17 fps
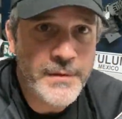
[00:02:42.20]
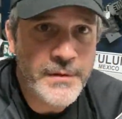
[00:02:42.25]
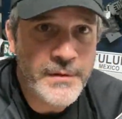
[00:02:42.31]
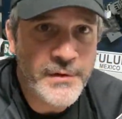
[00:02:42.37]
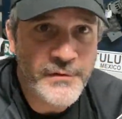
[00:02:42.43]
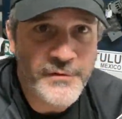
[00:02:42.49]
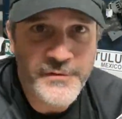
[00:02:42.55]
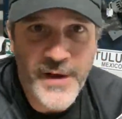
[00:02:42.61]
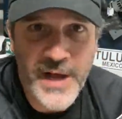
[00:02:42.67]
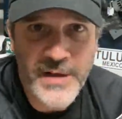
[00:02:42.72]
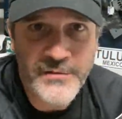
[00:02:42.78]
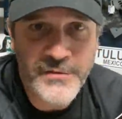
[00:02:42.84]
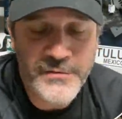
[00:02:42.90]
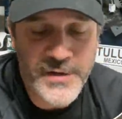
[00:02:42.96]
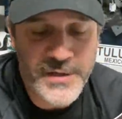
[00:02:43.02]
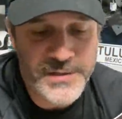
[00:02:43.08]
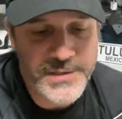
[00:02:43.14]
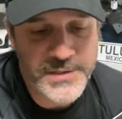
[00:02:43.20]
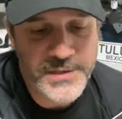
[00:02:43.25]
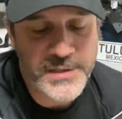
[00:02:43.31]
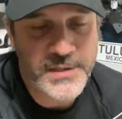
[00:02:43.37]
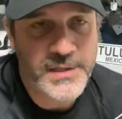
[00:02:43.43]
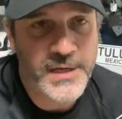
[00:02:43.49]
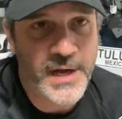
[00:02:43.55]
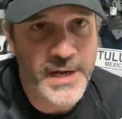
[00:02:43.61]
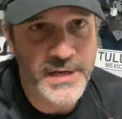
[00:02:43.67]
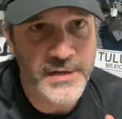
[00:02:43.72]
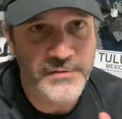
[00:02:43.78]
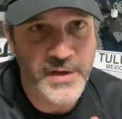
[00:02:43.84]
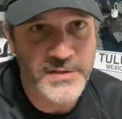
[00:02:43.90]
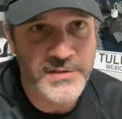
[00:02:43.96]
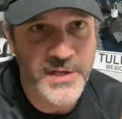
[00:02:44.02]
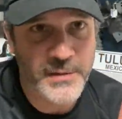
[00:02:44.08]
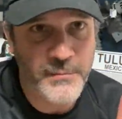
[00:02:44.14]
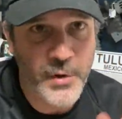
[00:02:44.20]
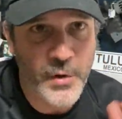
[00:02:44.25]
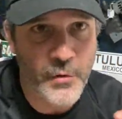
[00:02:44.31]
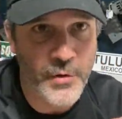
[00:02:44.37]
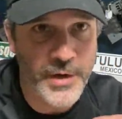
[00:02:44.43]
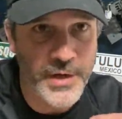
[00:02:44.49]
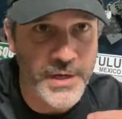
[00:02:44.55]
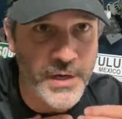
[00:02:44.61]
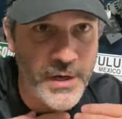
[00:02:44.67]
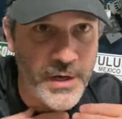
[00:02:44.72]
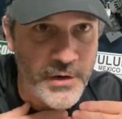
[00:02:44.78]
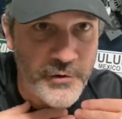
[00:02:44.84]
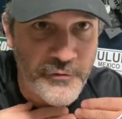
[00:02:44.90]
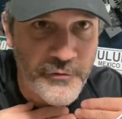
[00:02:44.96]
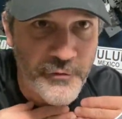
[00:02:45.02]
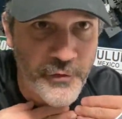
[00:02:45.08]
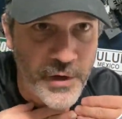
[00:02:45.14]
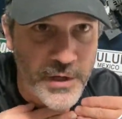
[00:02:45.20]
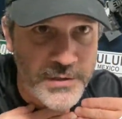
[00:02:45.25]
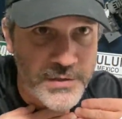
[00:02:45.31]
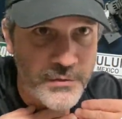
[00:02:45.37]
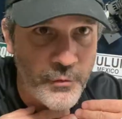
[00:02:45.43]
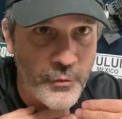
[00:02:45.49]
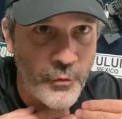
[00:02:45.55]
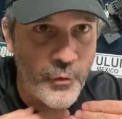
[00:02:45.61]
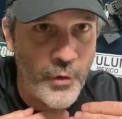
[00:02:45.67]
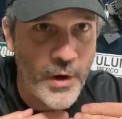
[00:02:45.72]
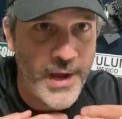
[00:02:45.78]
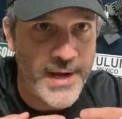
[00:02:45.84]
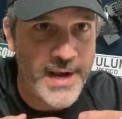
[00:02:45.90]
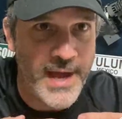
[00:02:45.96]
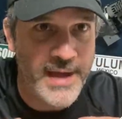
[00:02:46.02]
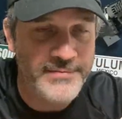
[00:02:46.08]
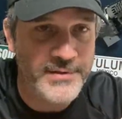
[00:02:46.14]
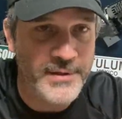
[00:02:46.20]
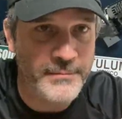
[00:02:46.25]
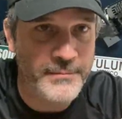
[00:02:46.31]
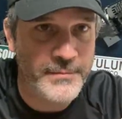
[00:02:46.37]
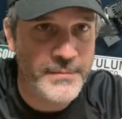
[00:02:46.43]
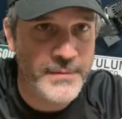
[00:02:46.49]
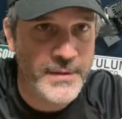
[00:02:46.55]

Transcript: the five of us kind of end up going on a front right at them,